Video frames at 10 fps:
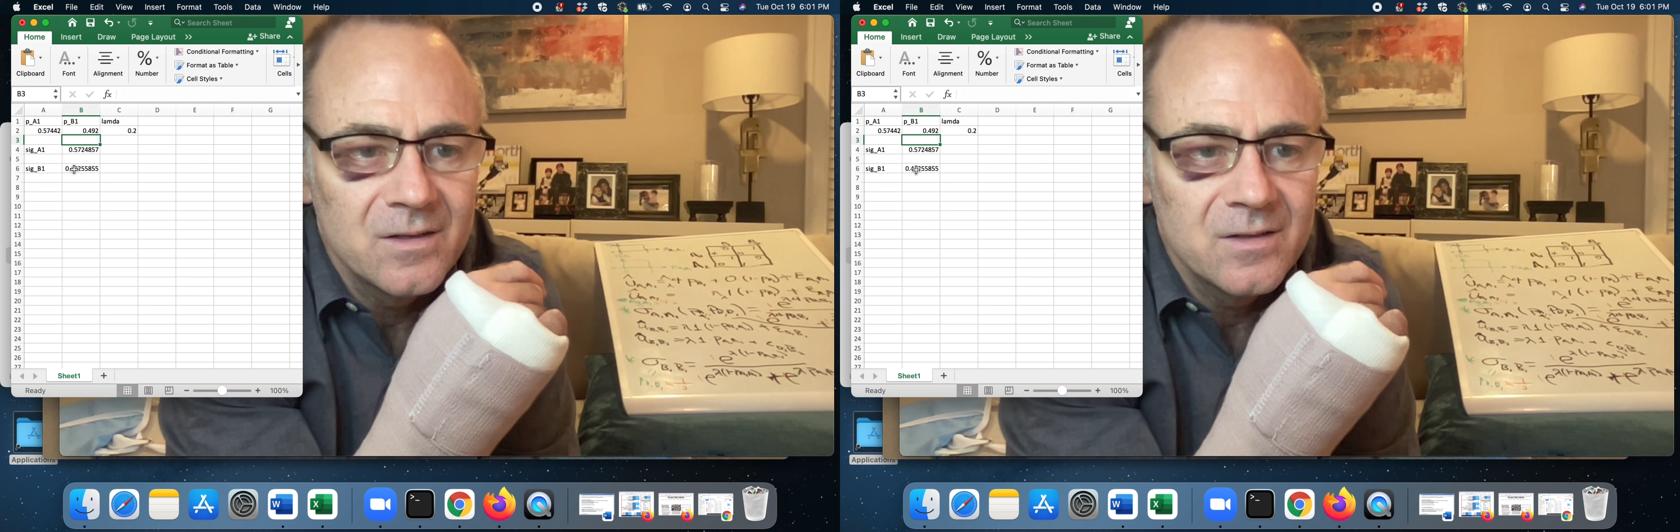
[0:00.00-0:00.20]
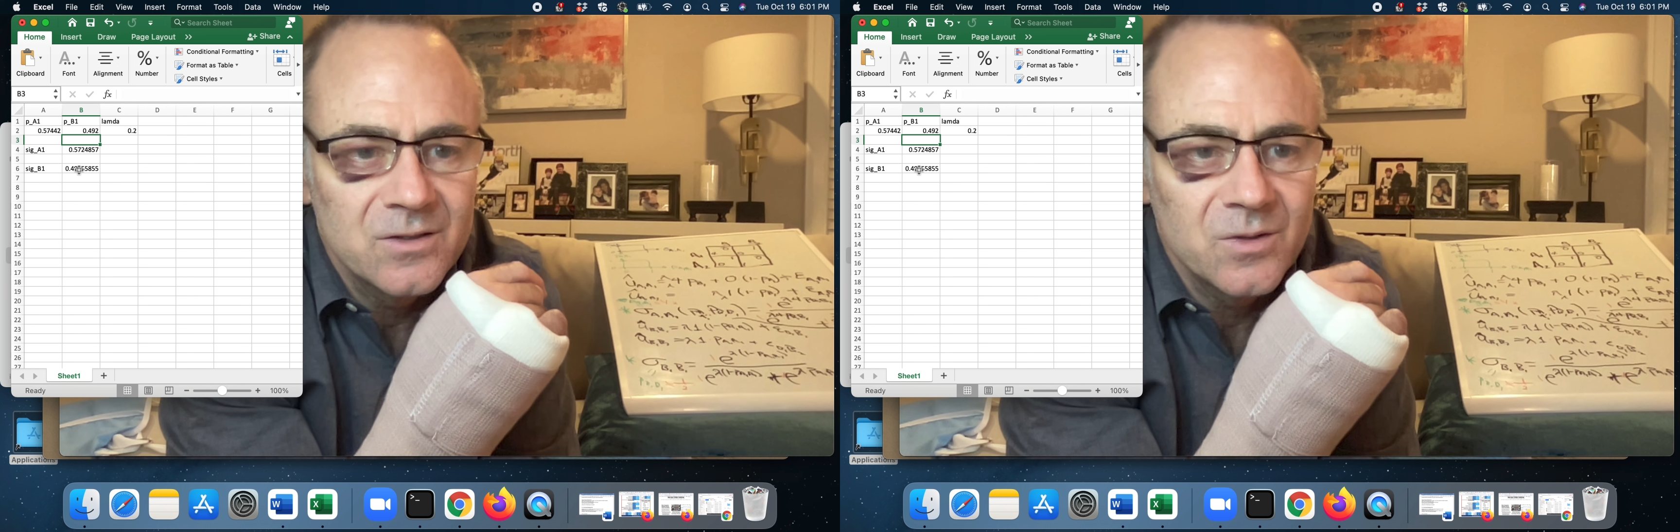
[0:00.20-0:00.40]

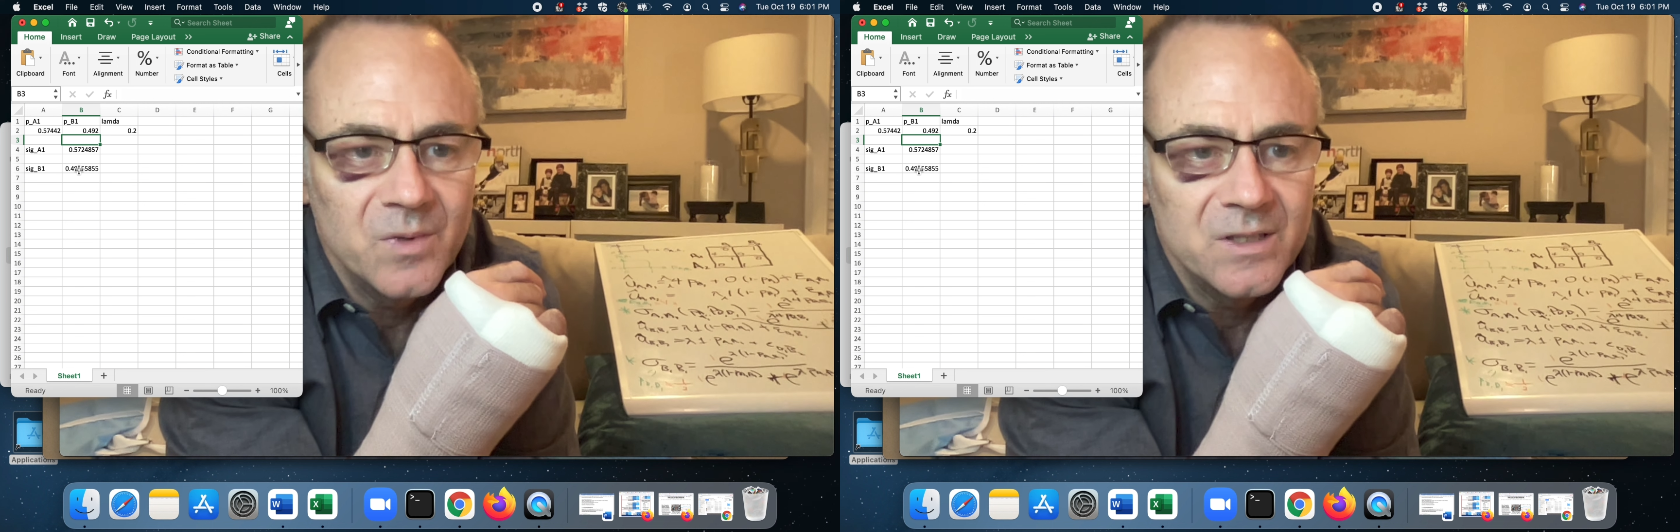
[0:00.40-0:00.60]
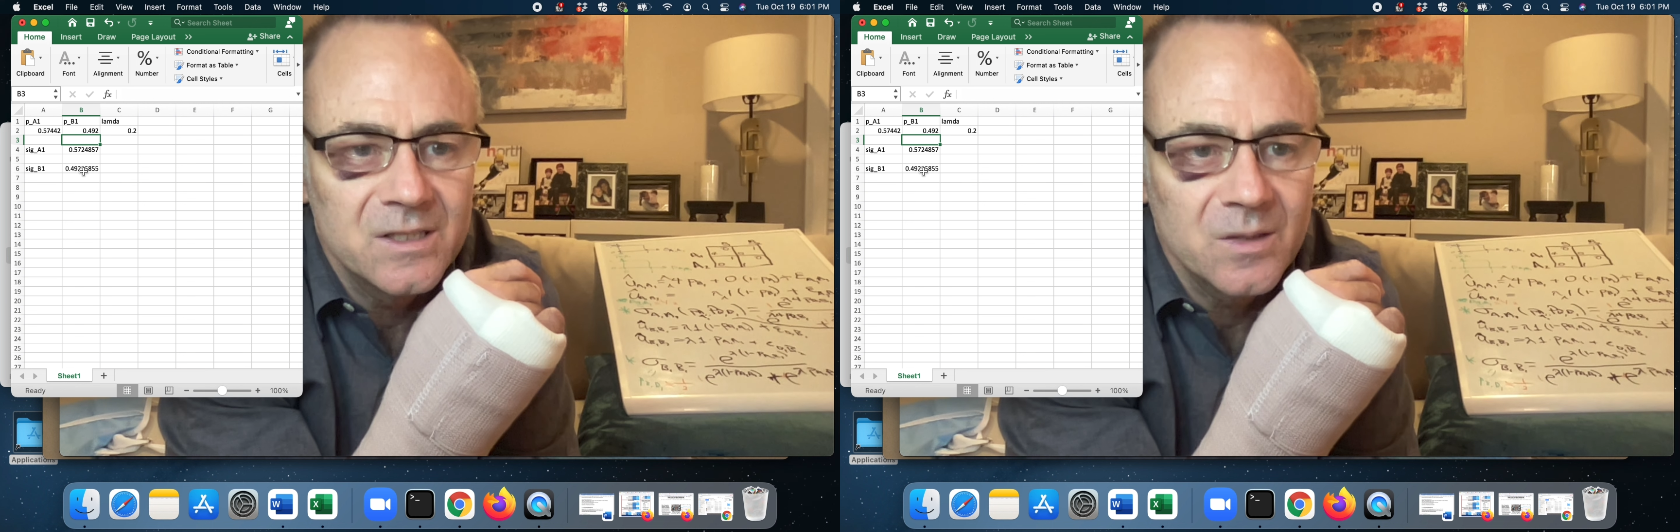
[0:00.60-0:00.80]
should
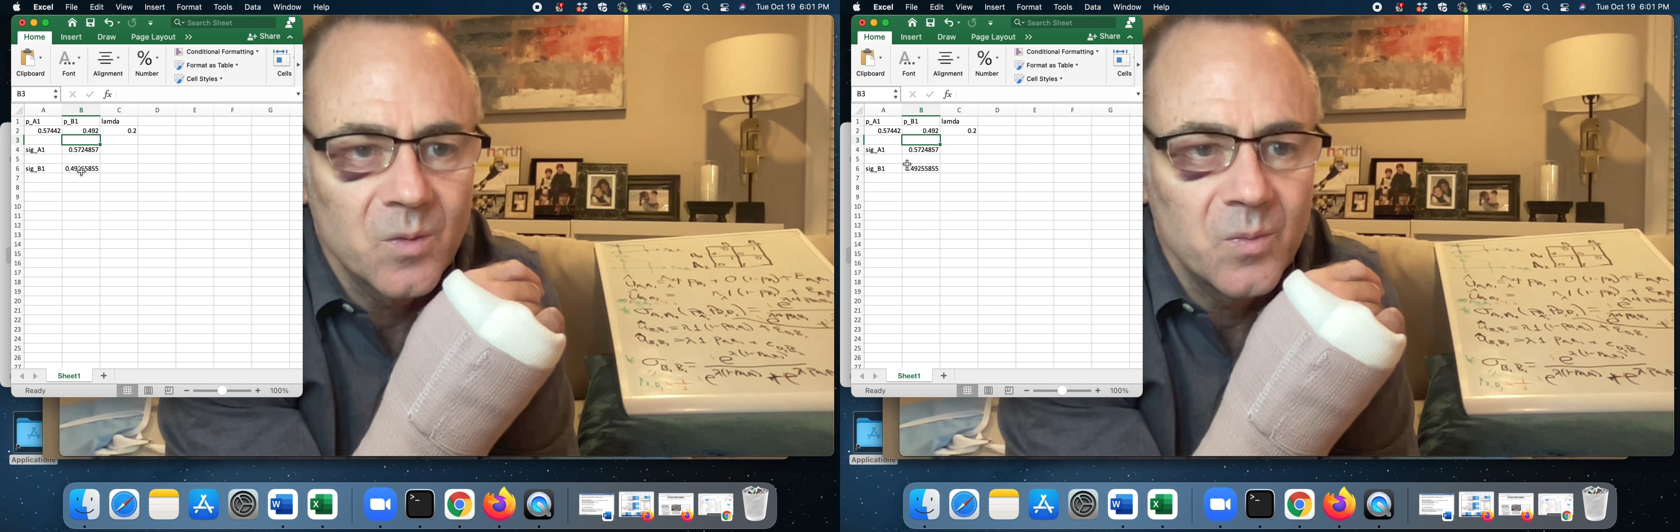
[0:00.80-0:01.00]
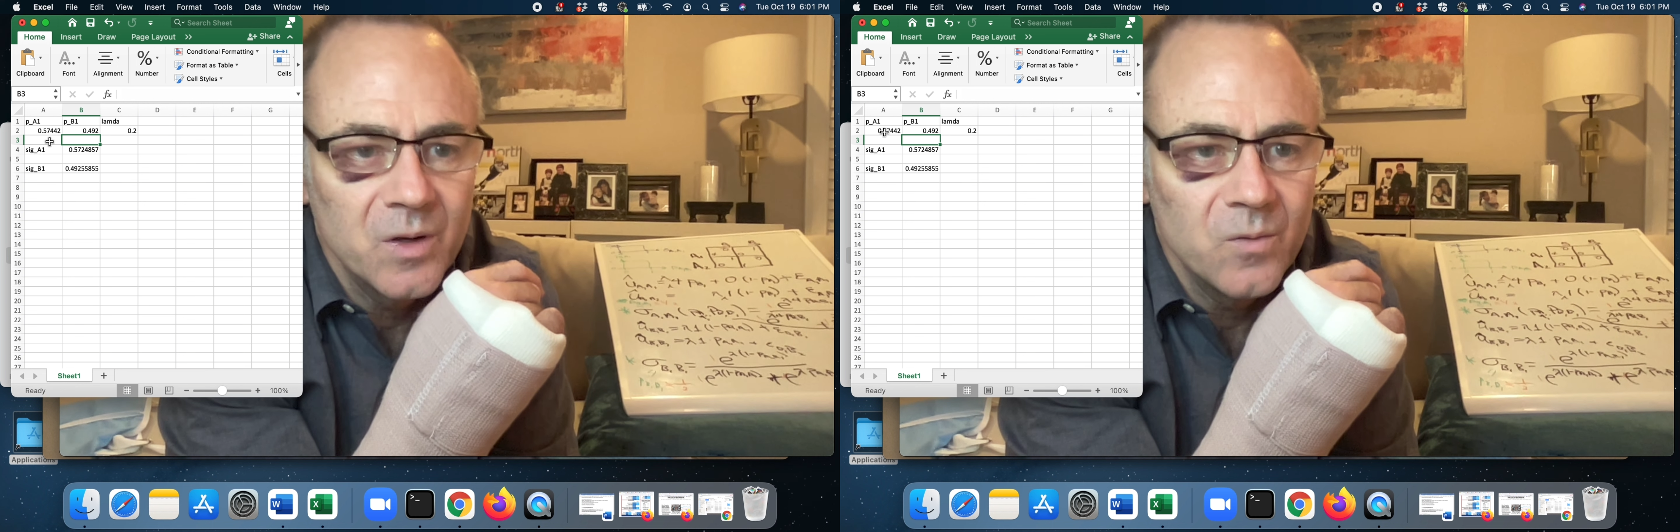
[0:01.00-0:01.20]
be sigma
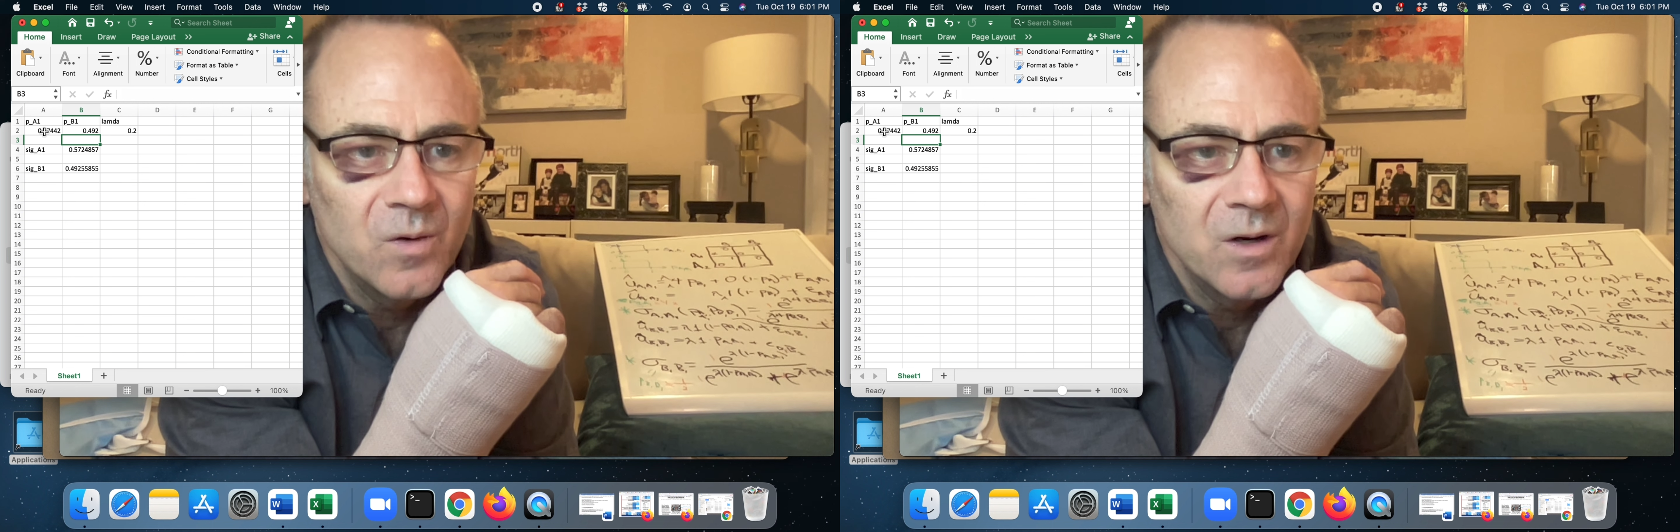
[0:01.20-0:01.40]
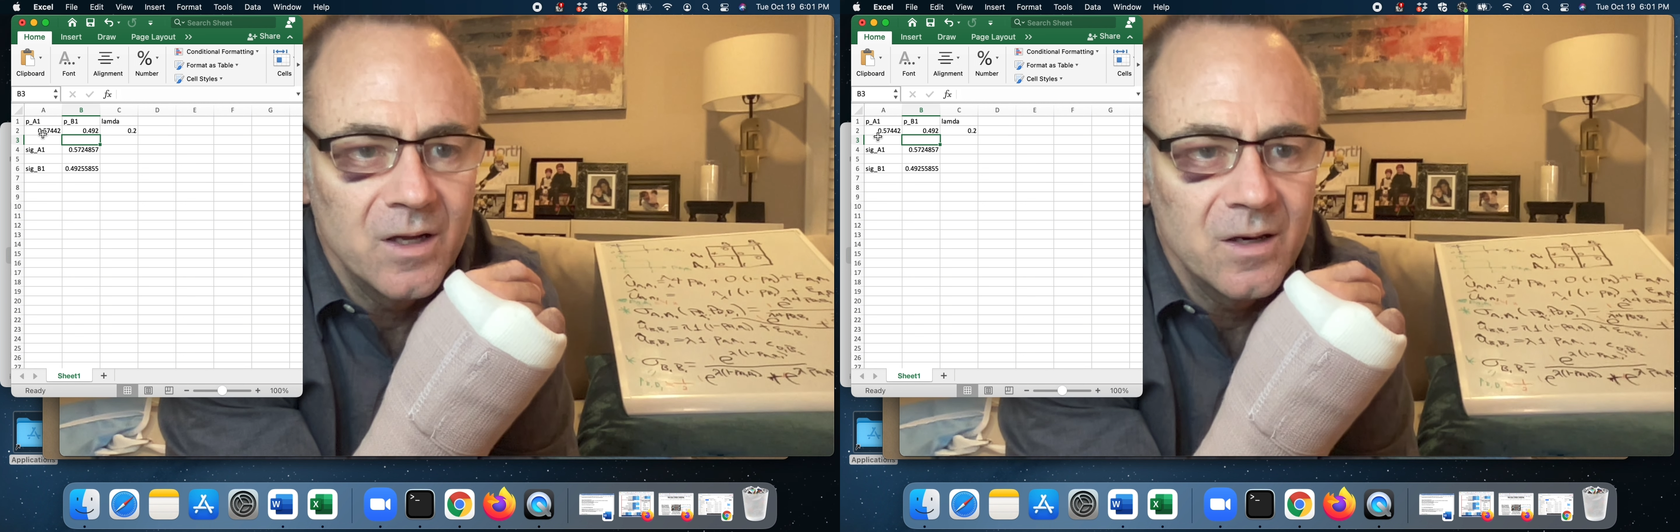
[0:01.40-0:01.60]

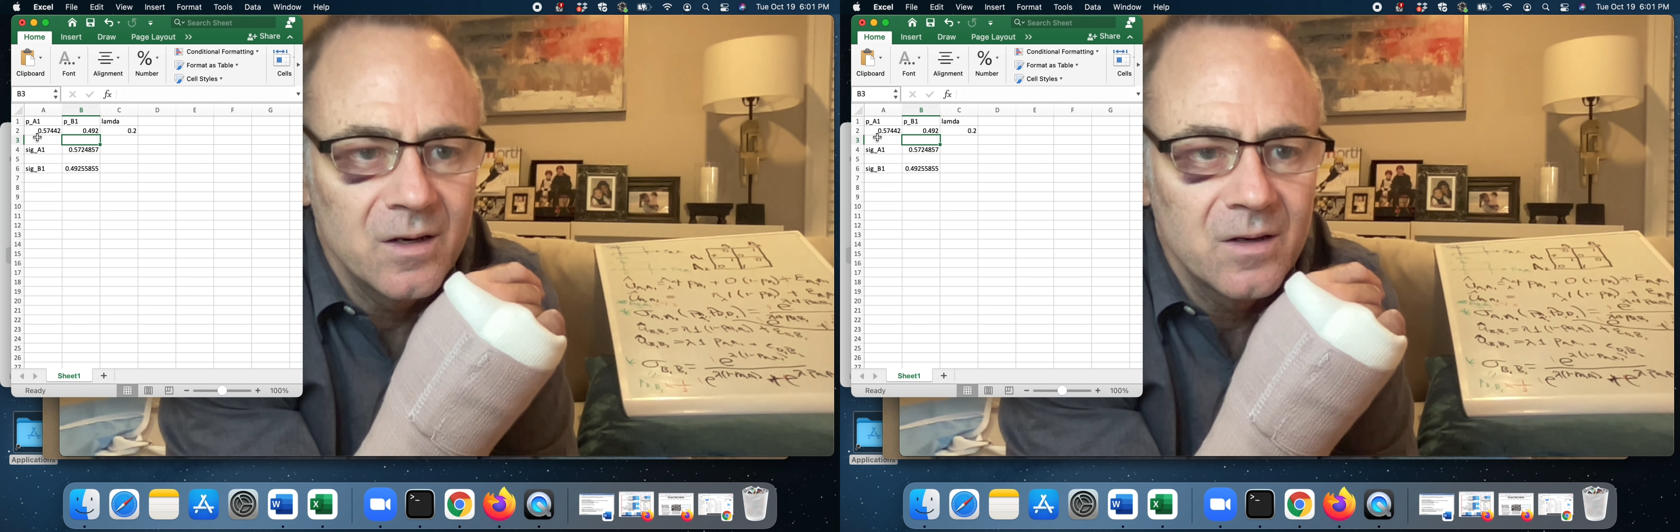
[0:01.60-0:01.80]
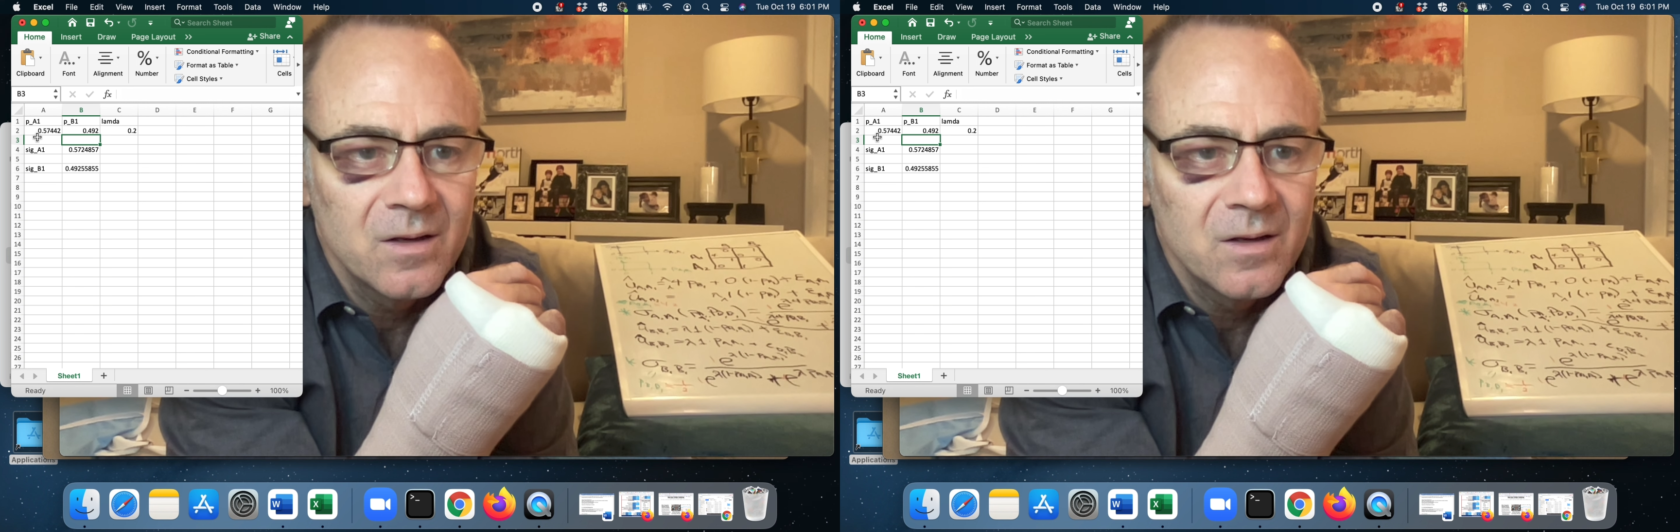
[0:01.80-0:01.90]
B1.